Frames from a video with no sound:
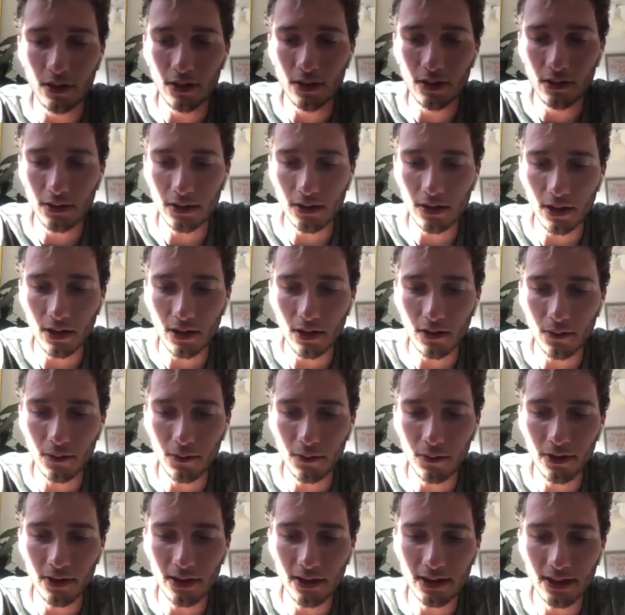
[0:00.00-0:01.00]
So
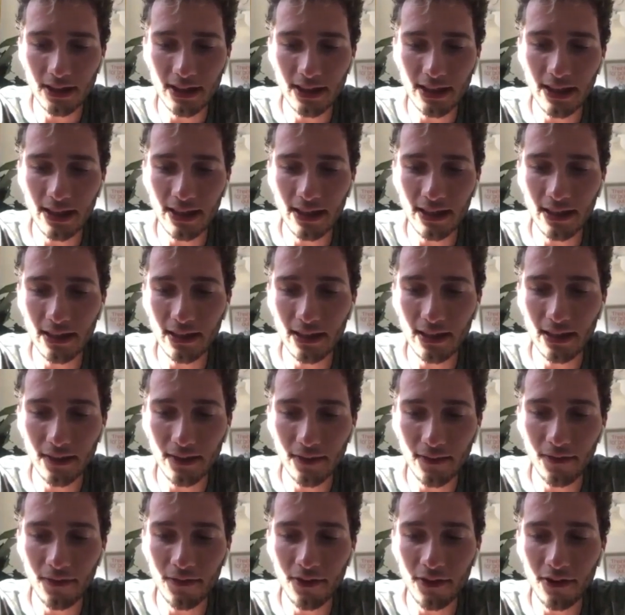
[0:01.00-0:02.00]
you can see that
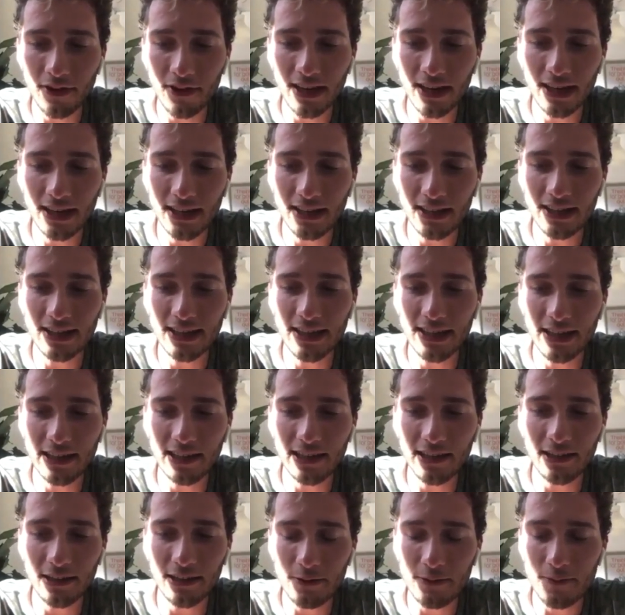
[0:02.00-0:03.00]
very clearly
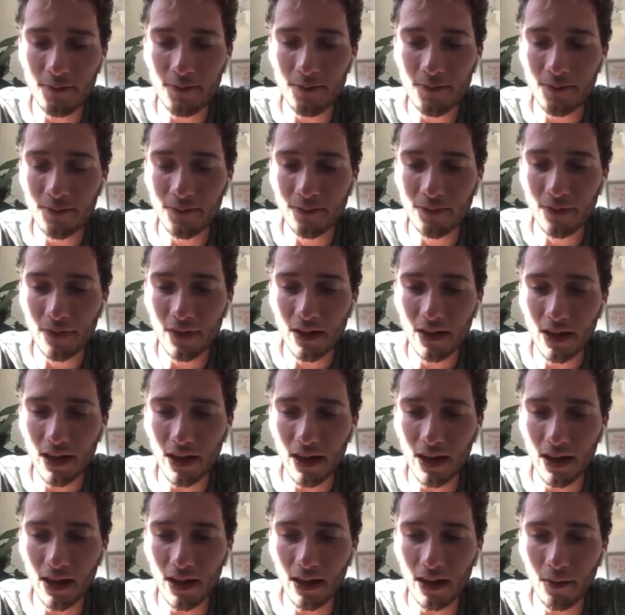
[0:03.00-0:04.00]
there,
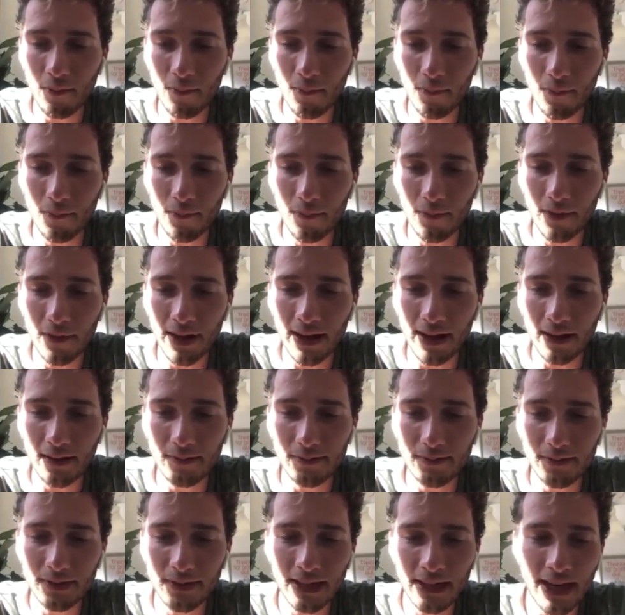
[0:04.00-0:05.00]
that
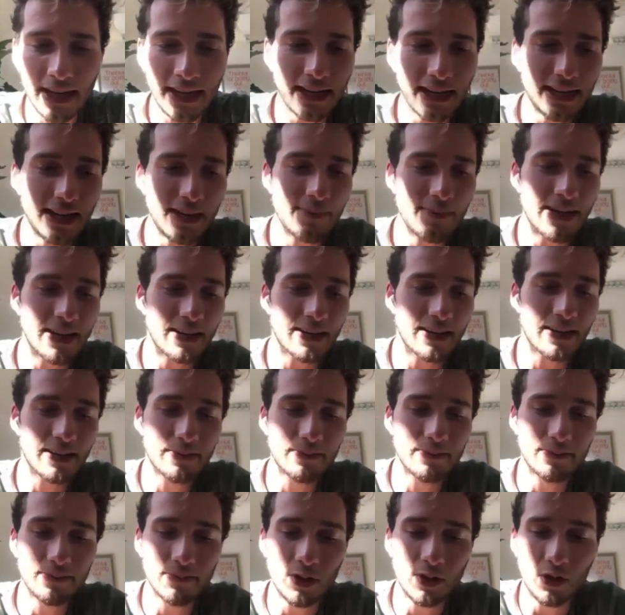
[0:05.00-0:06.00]
the academic
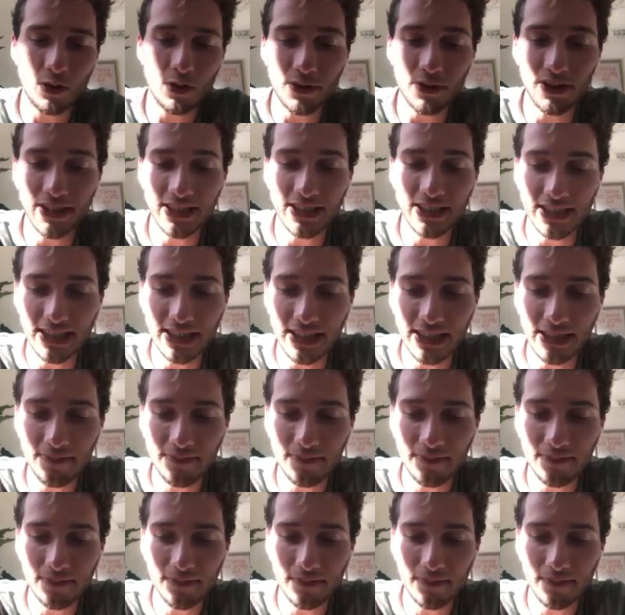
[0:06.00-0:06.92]
community